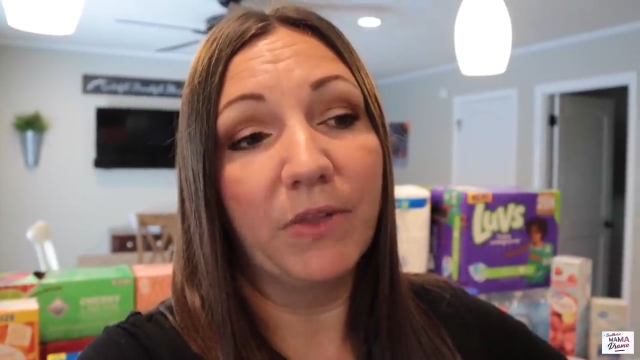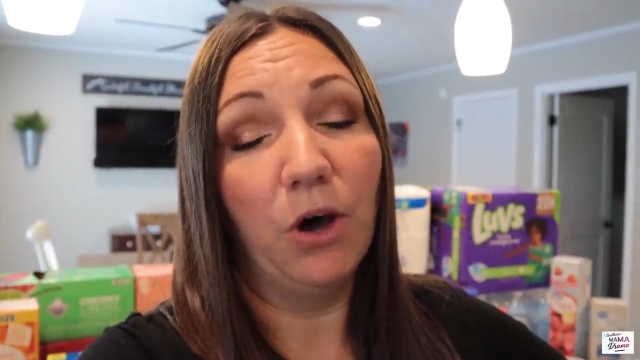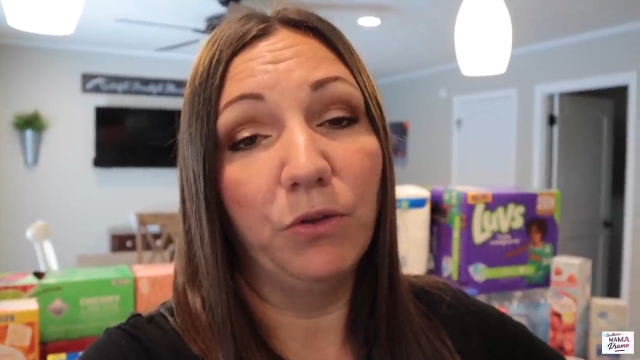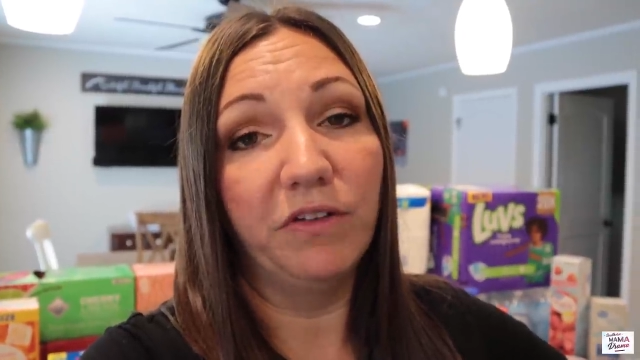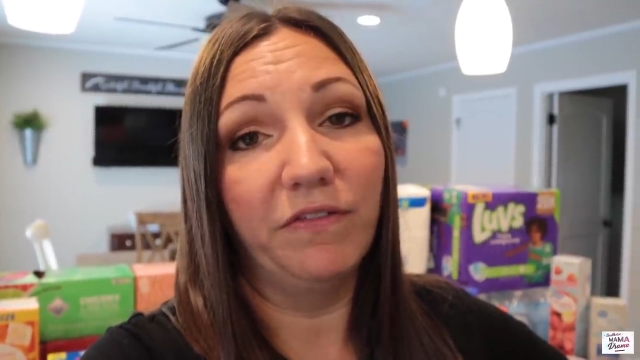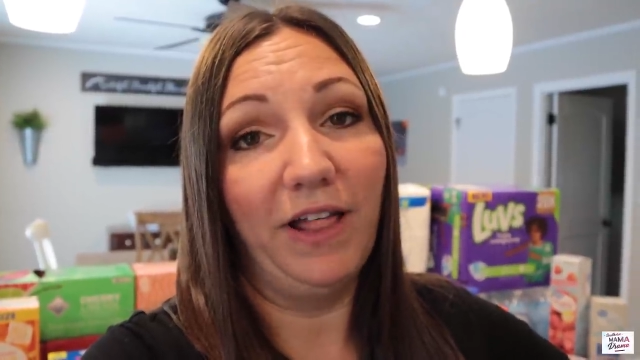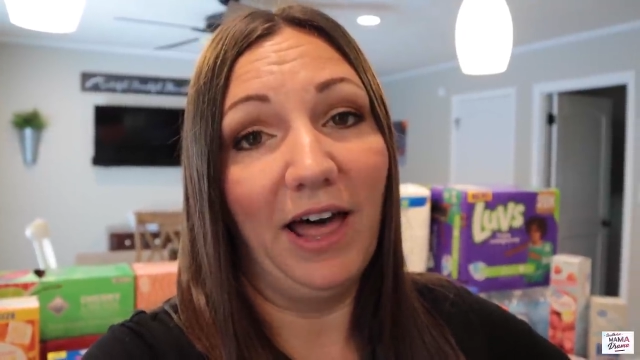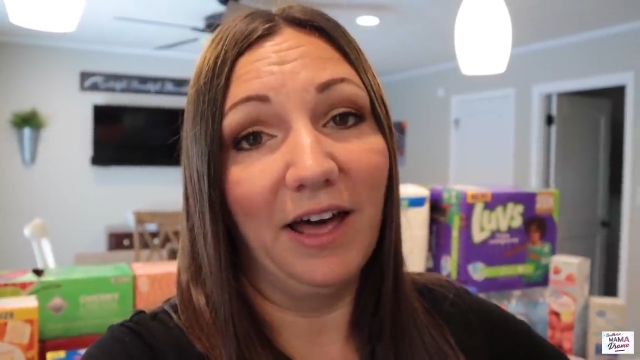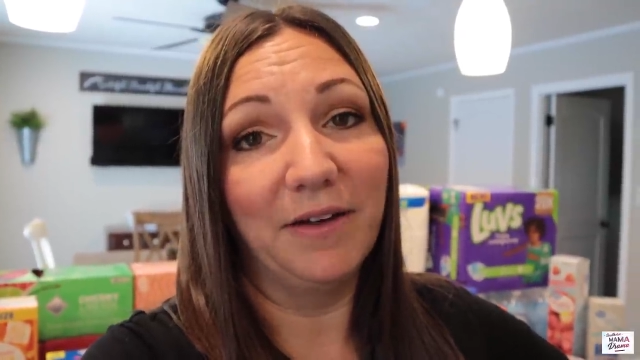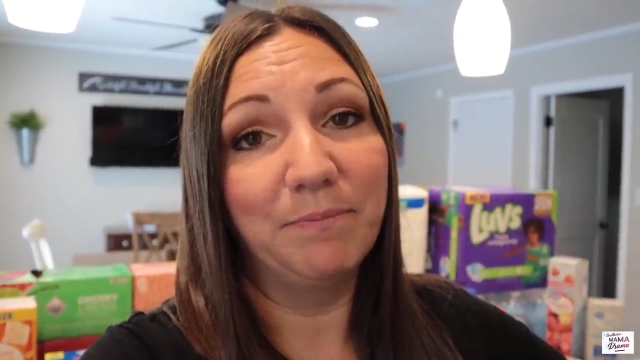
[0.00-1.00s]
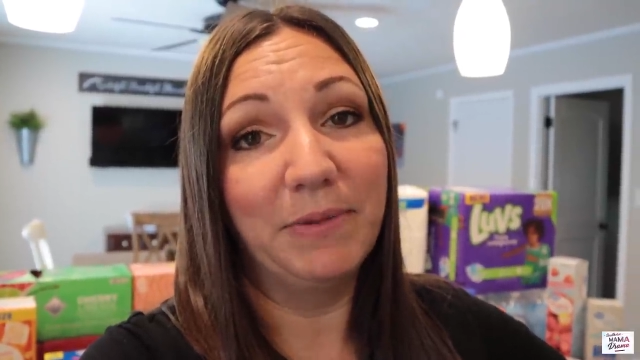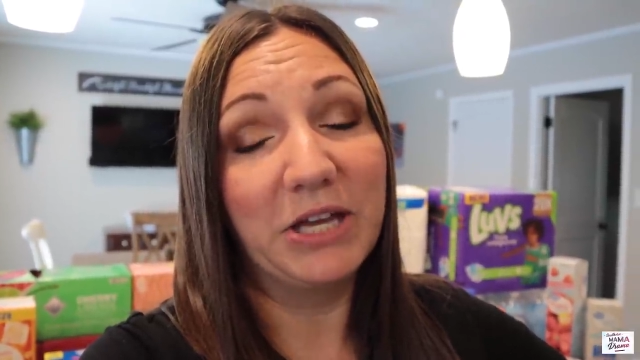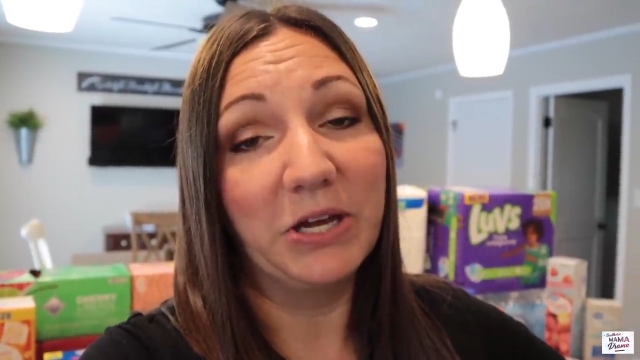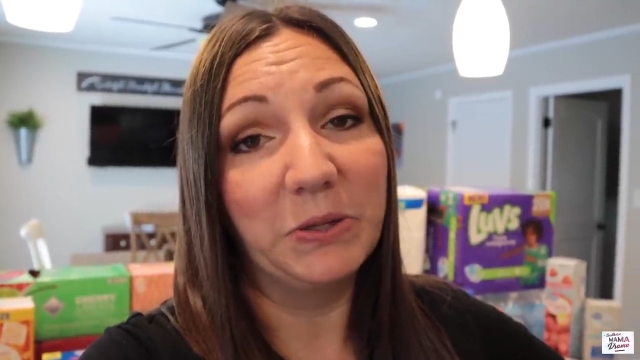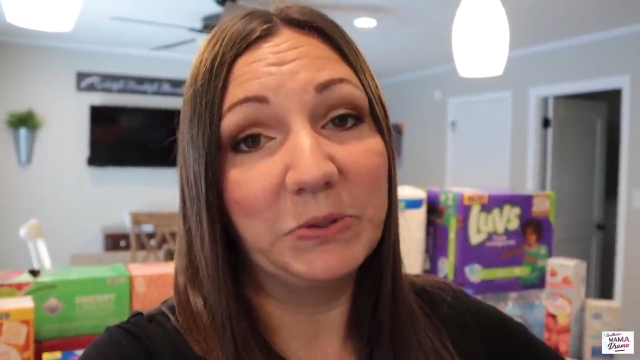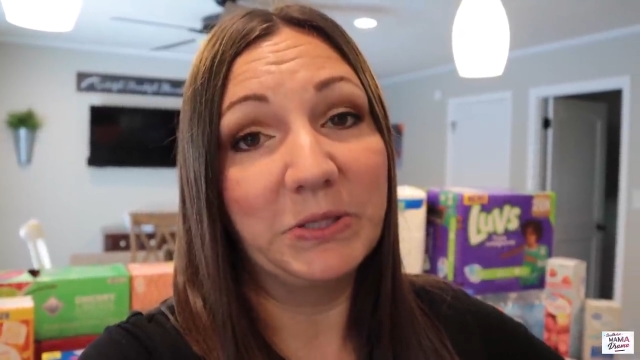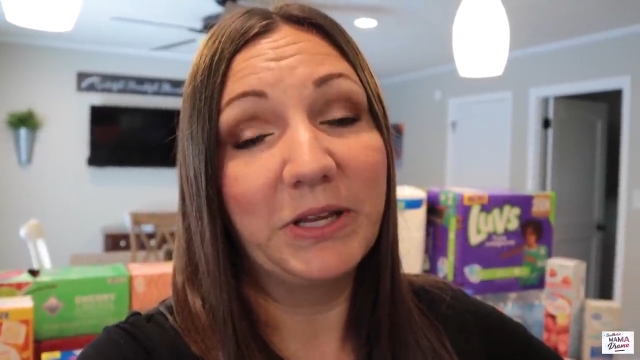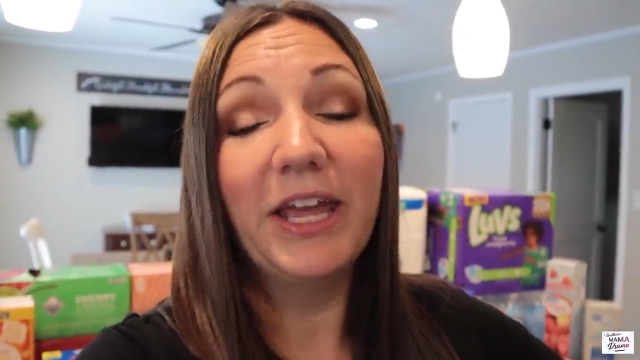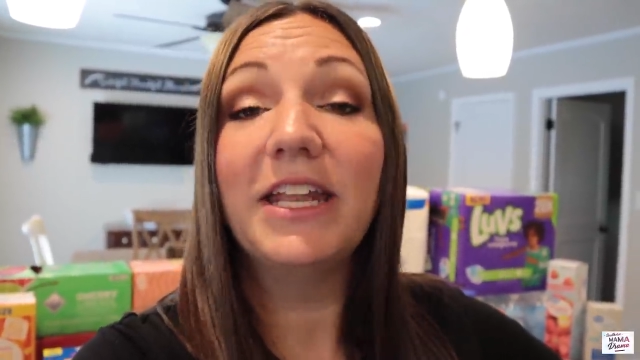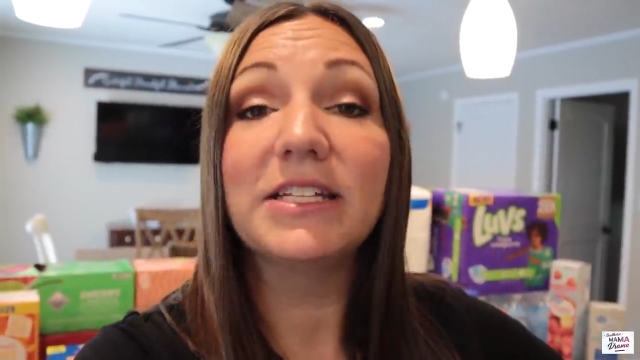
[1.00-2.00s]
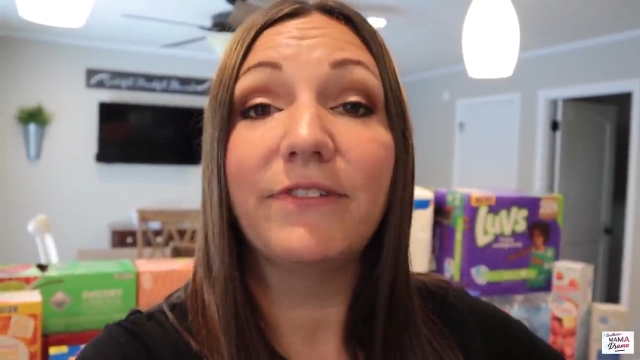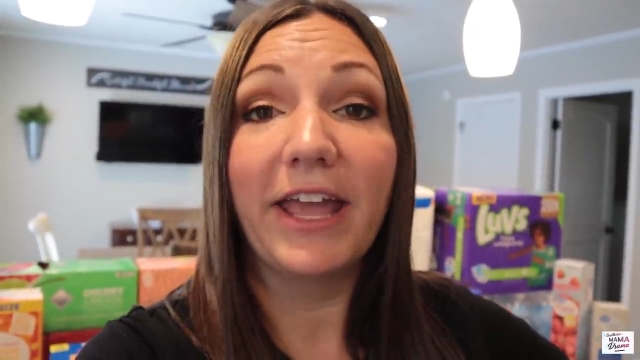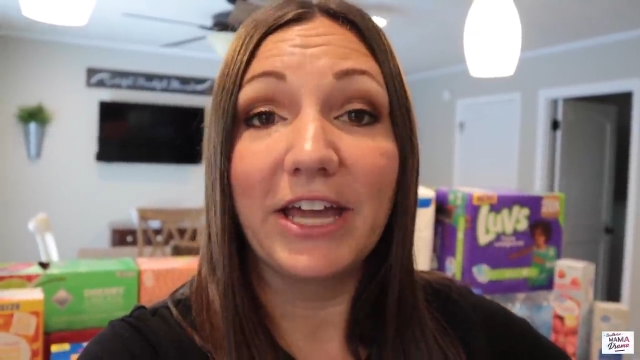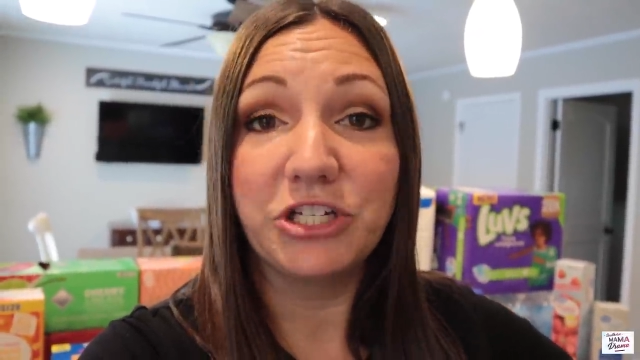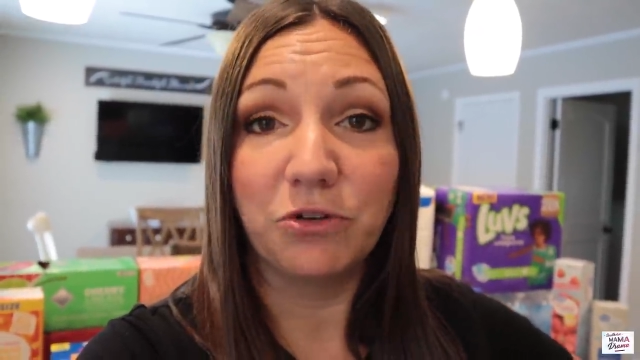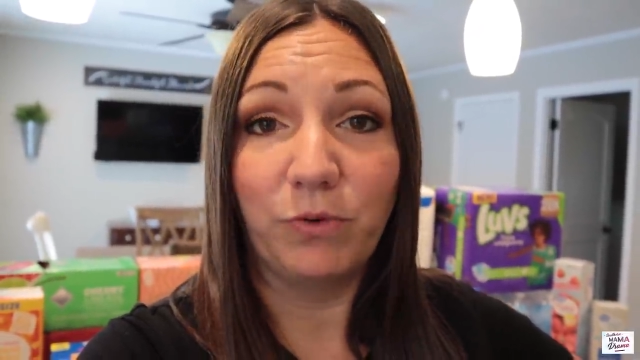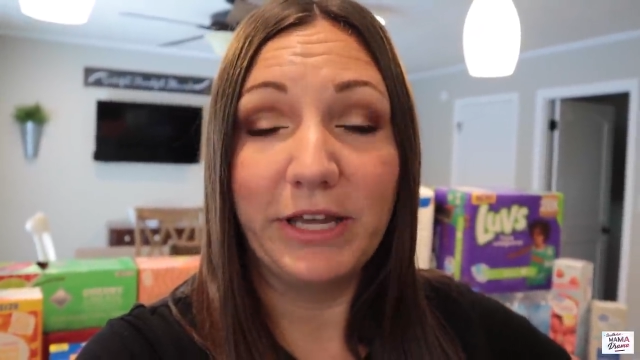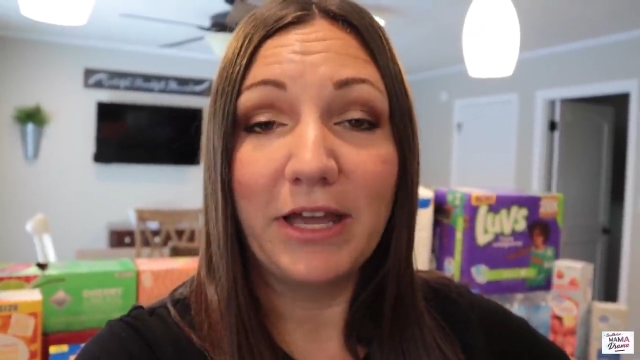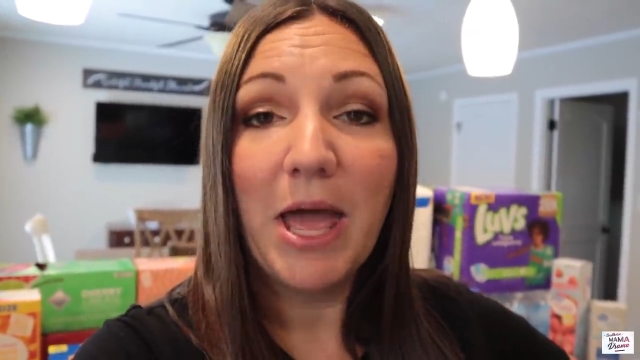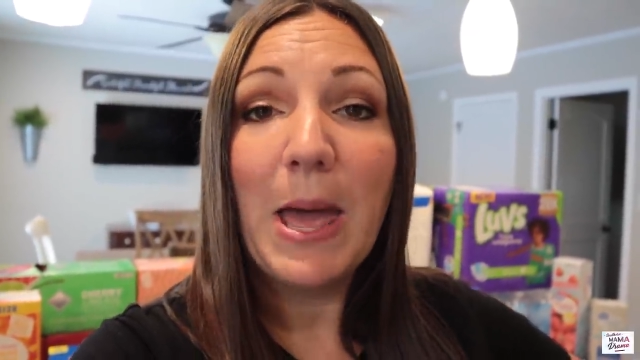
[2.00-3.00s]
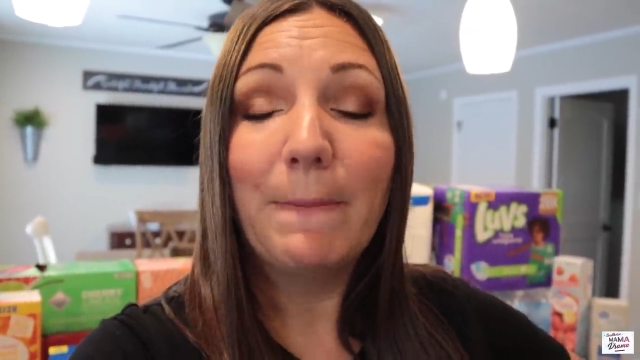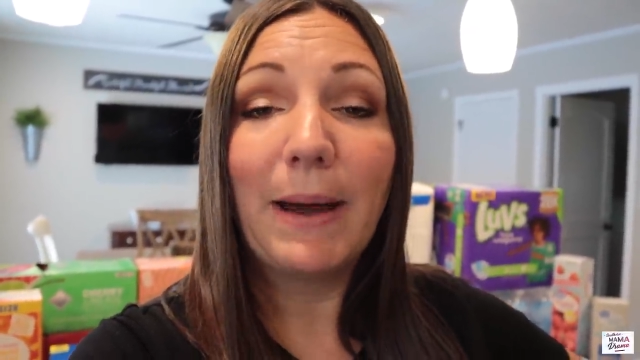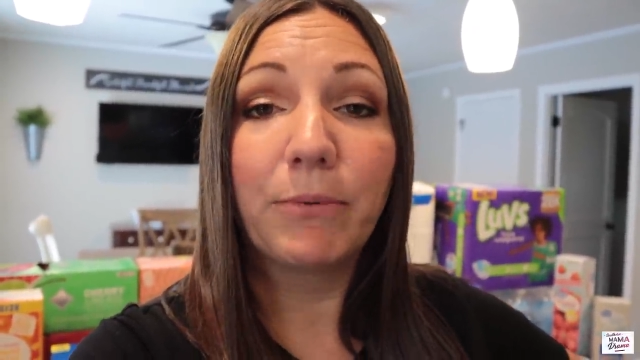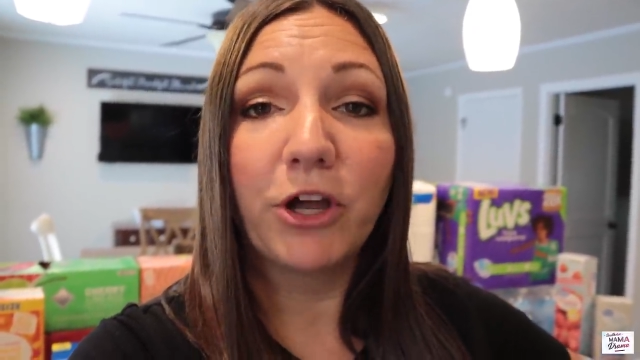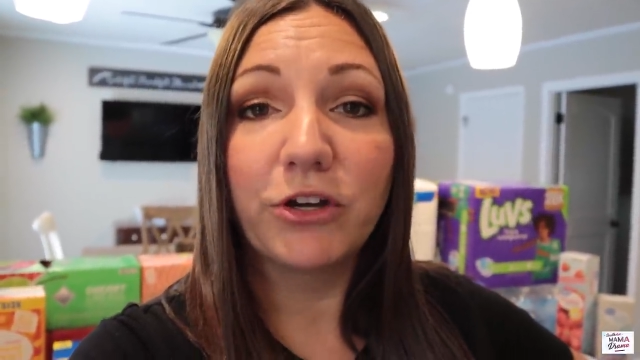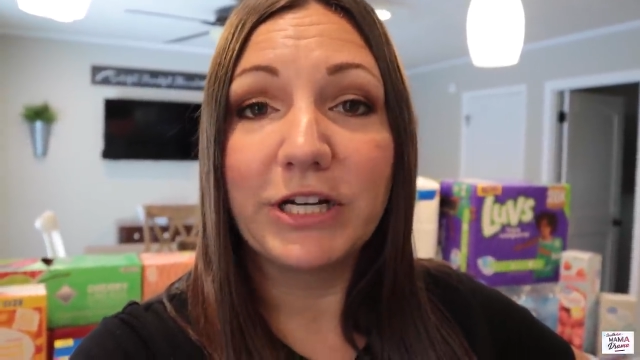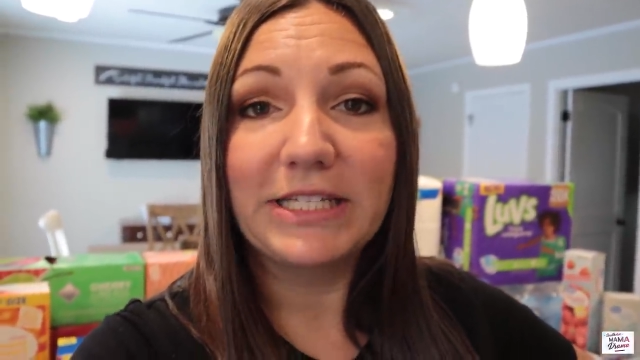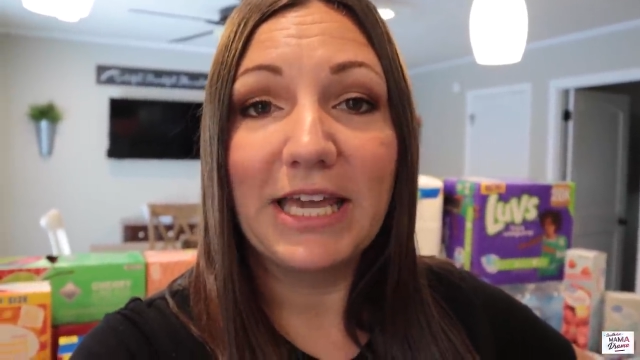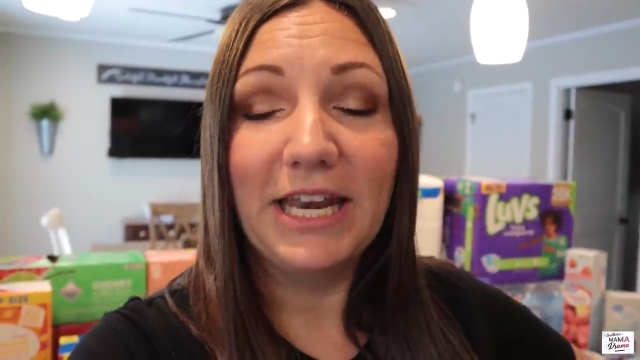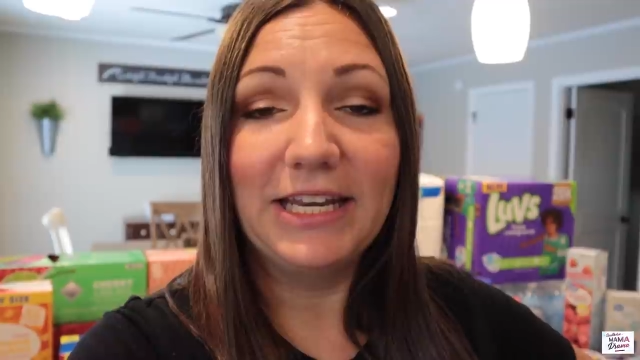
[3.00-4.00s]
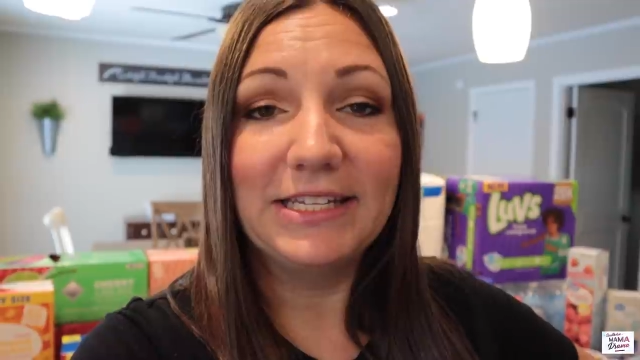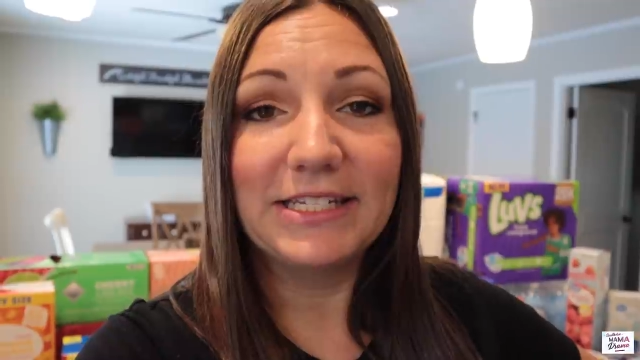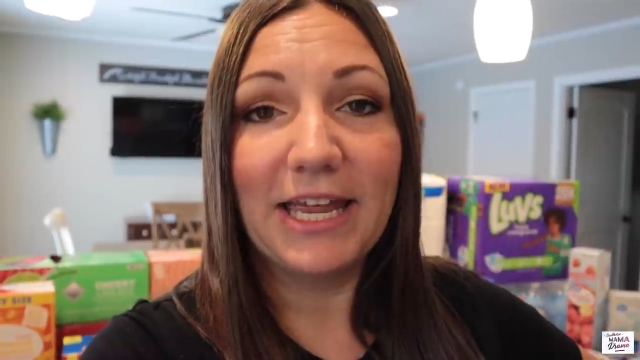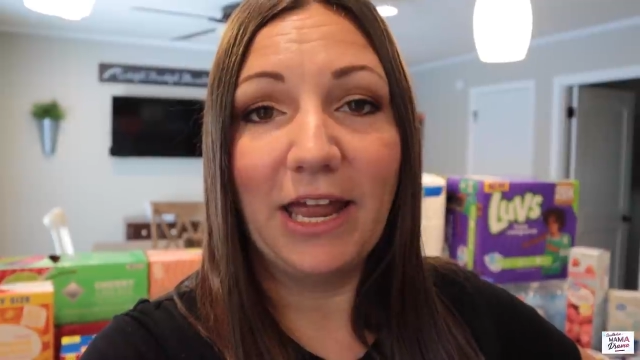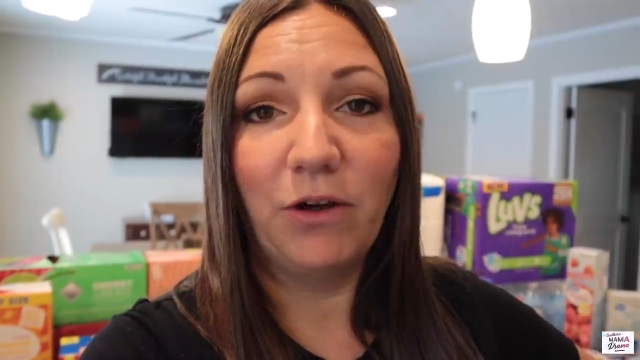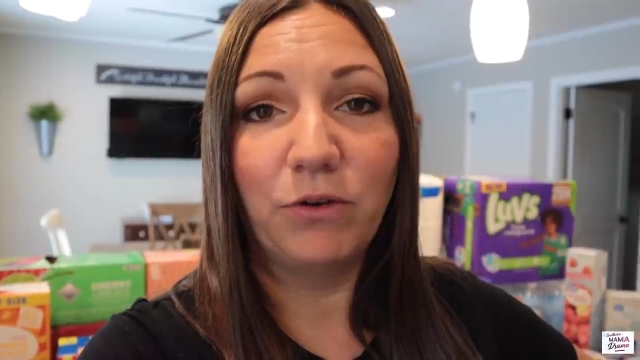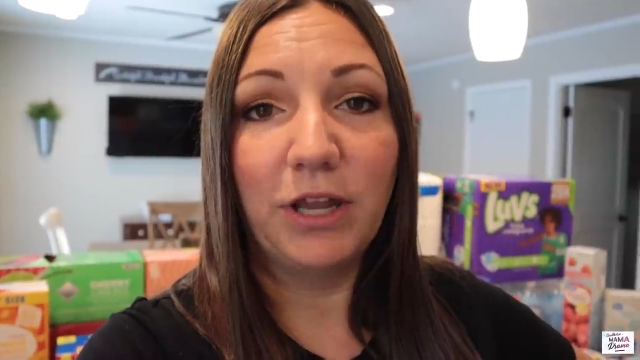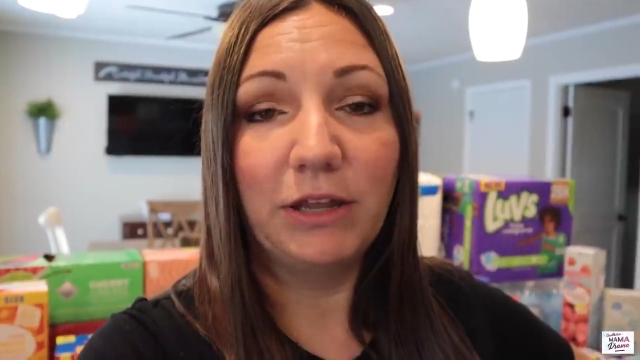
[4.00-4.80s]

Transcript: on the fly because it is vacation week. My brother is headed into town.